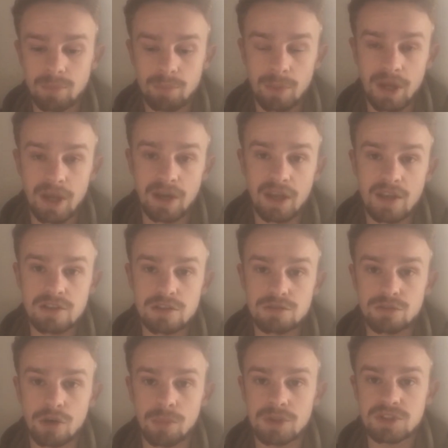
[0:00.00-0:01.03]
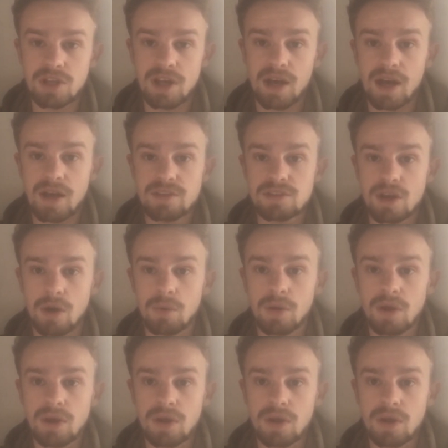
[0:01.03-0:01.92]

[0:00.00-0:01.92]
playing against his former side. So